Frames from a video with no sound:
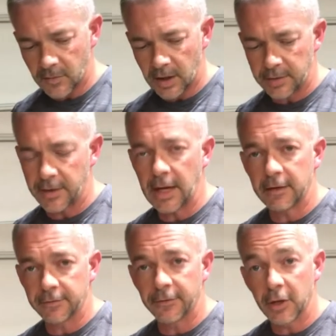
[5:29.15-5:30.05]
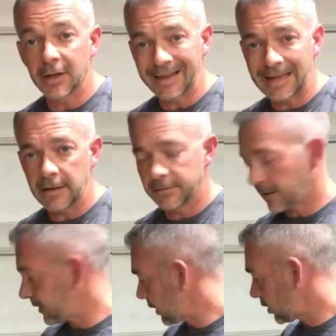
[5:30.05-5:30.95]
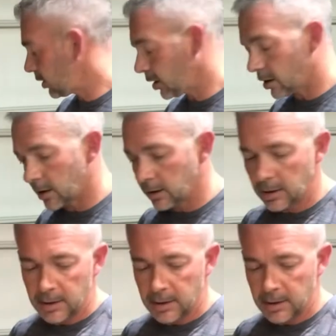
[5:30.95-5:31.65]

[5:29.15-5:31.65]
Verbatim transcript: and the eight foot length that they all are.